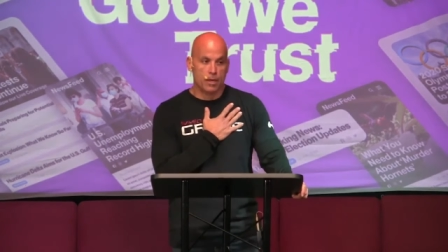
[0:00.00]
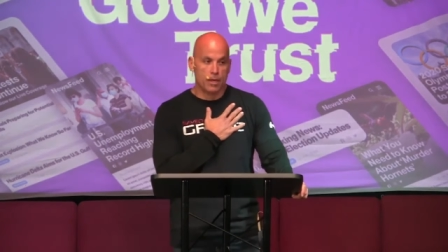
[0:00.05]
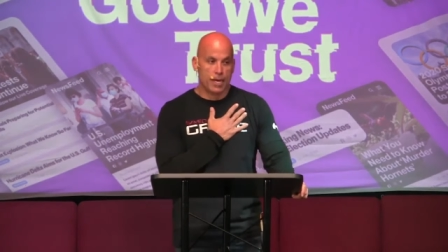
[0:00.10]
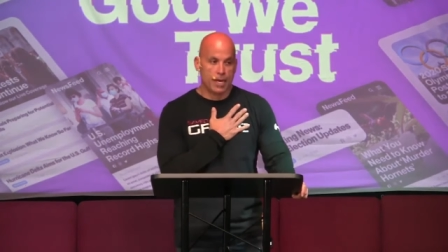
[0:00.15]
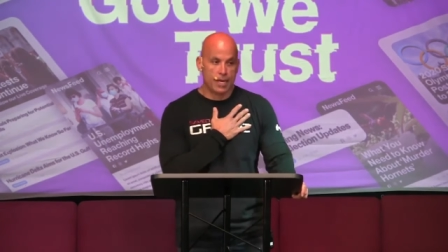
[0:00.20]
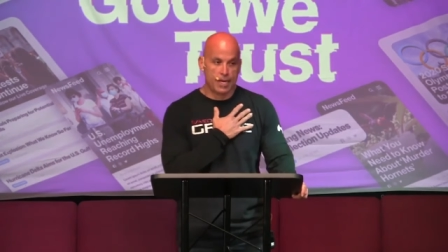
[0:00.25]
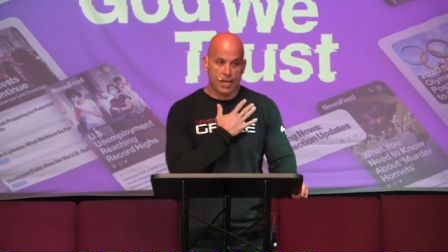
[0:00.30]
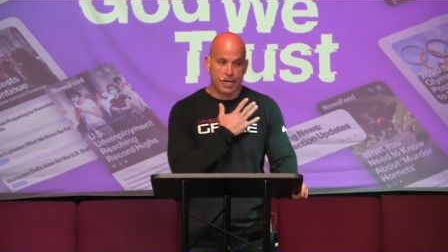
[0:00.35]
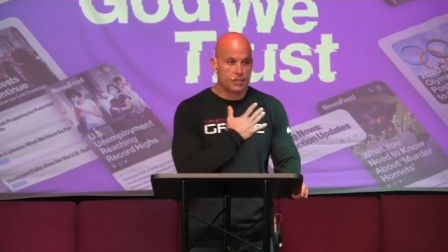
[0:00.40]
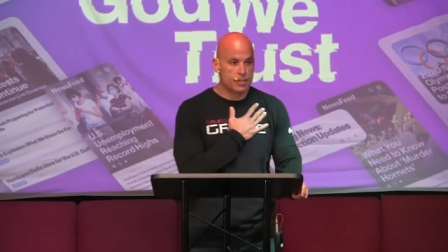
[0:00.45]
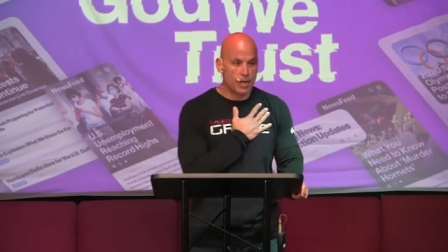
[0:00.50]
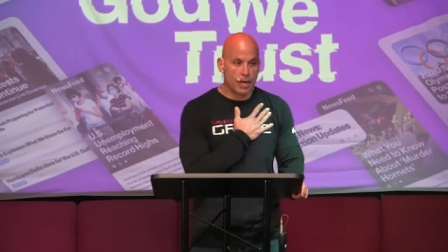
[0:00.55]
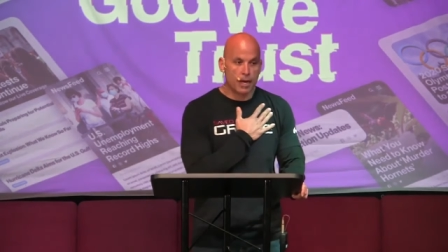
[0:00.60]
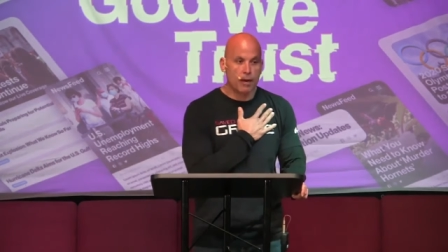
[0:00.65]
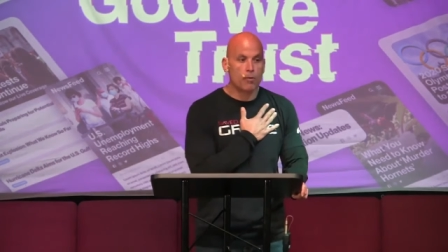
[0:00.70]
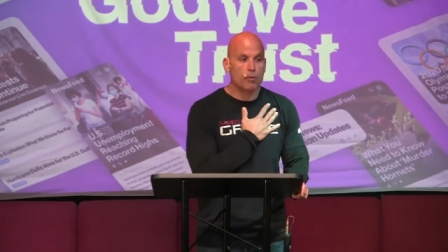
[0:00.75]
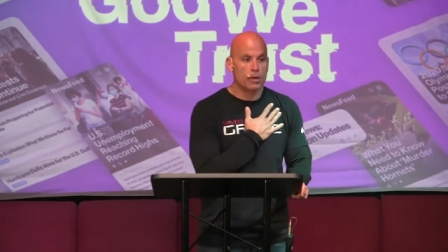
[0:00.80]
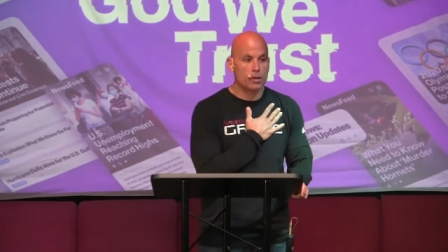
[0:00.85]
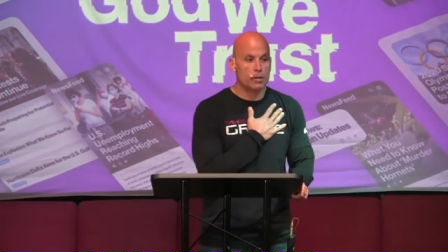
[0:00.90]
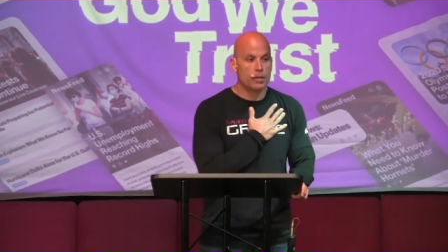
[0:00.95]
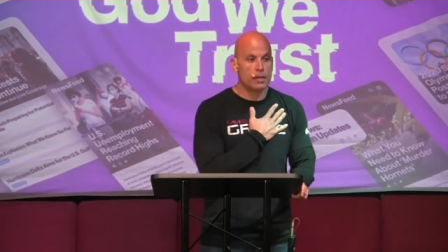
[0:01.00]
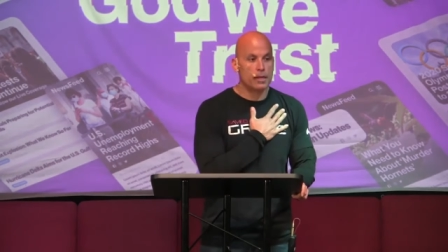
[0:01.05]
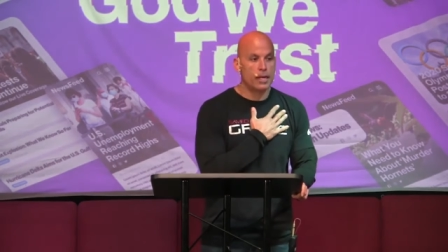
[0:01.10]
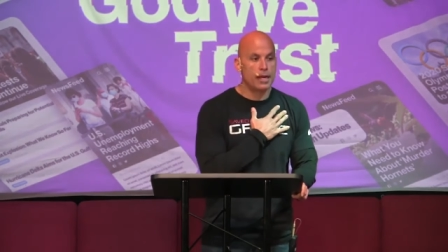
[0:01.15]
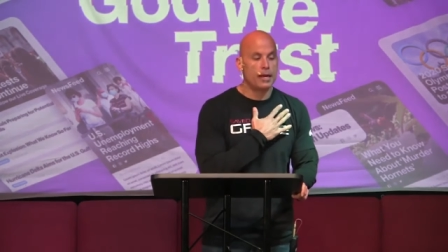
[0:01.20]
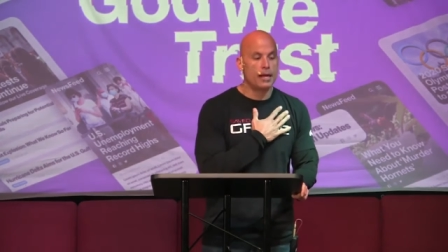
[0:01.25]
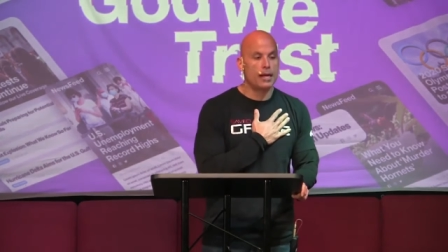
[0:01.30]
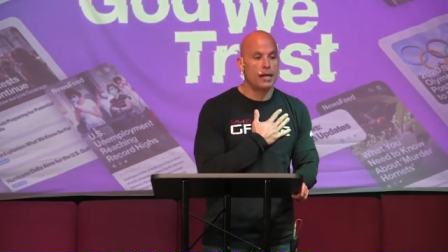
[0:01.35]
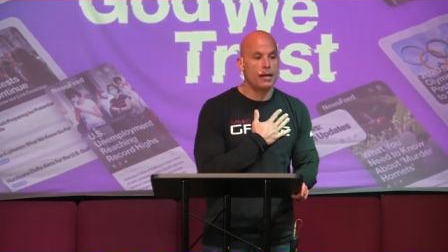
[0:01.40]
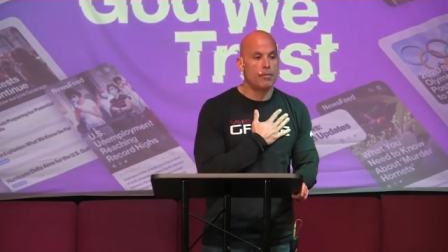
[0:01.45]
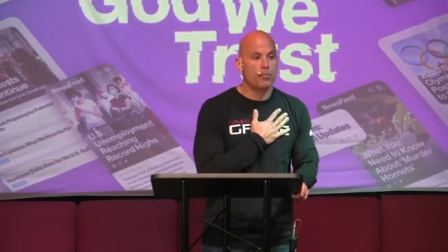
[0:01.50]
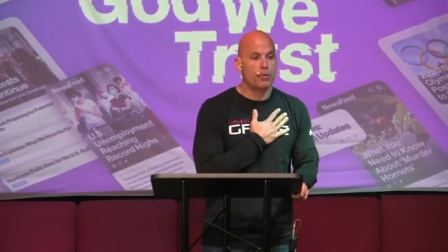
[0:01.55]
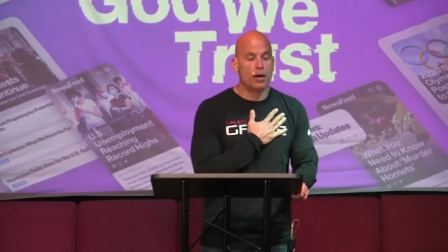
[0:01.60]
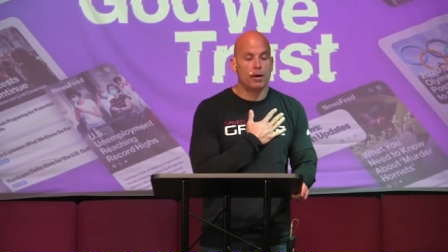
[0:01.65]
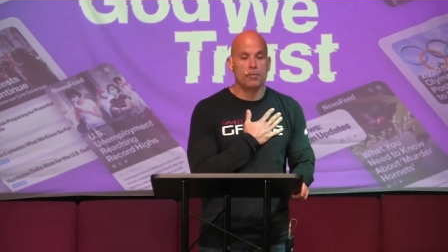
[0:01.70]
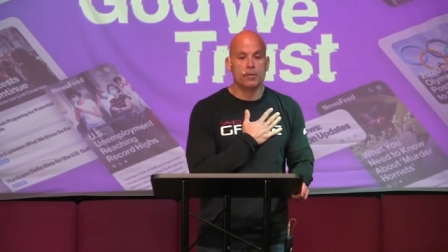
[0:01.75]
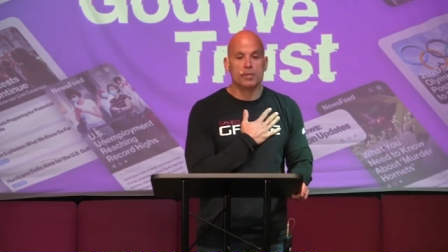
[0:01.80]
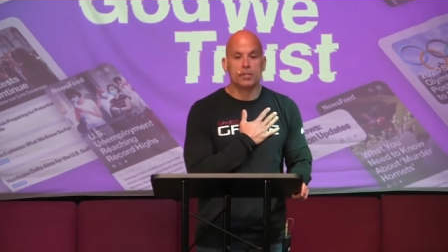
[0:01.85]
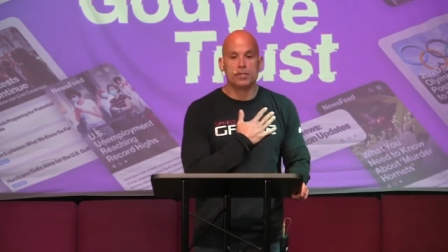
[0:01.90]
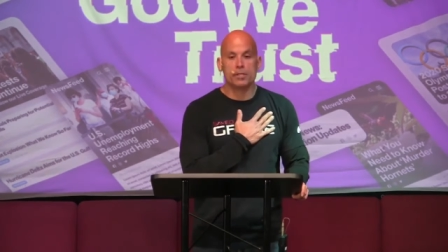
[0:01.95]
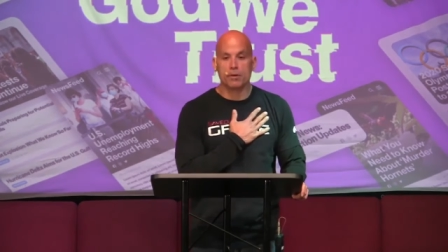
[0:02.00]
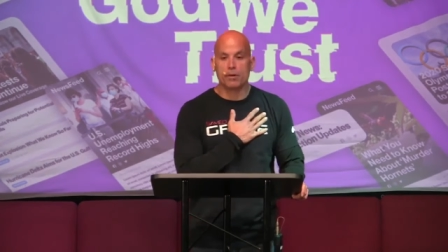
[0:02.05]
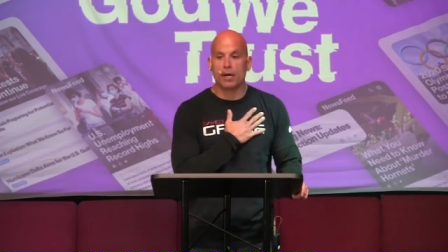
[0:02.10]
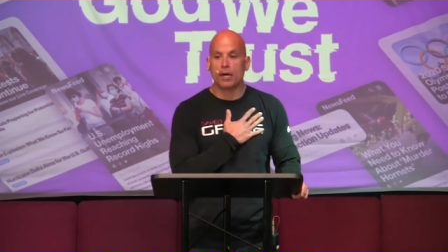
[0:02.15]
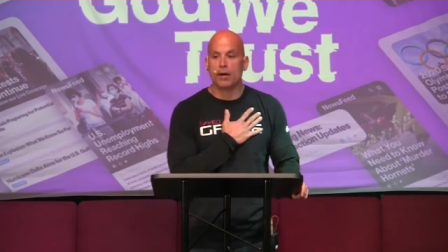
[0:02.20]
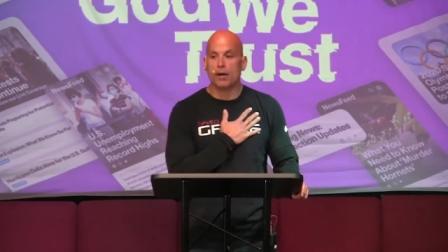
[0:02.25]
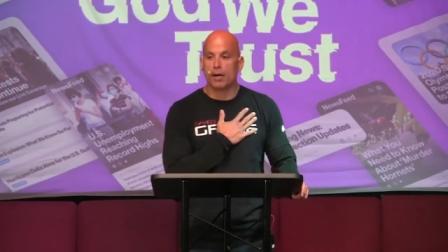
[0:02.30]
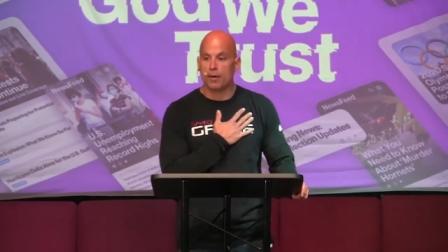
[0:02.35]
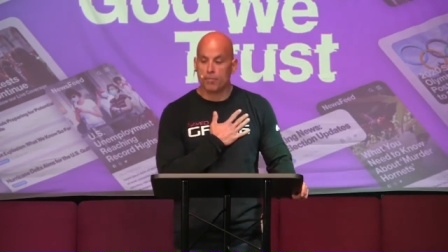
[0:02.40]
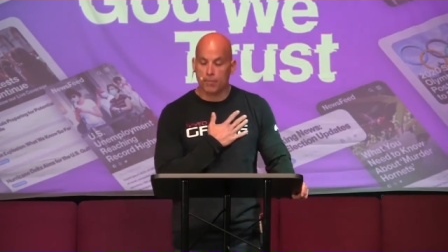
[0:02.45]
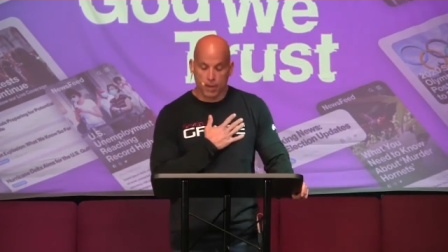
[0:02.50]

as I will, and I, and I promise you, I,